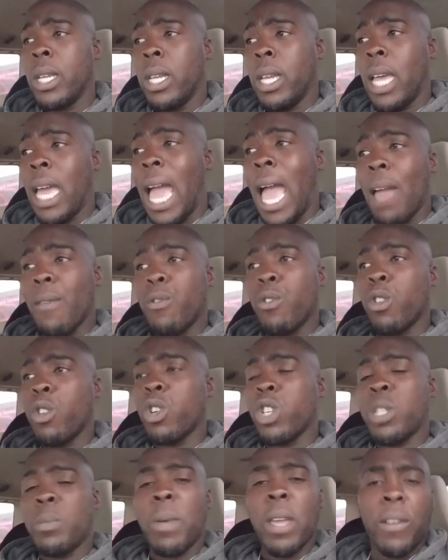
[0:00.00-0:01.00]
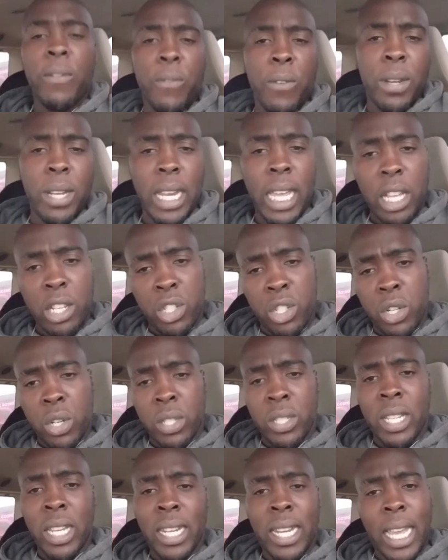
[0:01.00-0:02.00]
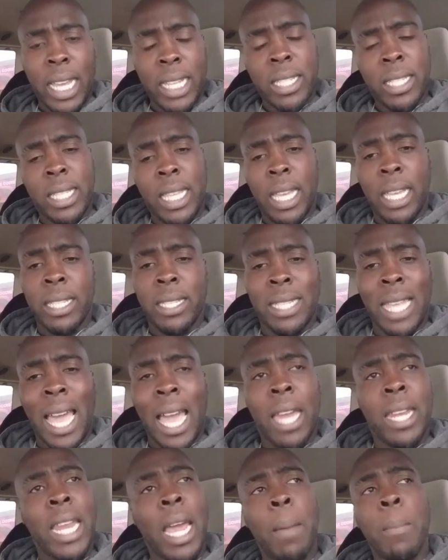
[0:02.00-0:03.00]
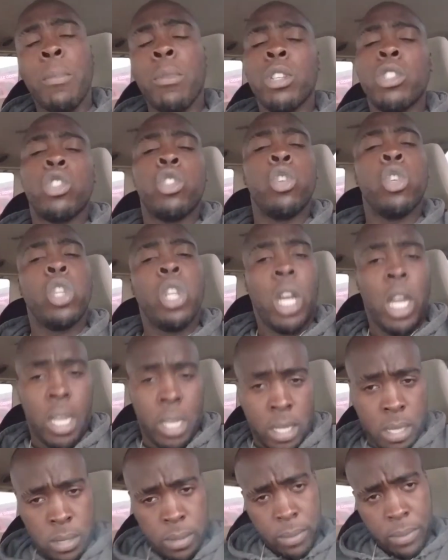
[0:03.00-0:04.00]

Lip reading: having respect for nature is the next things that brings you luck.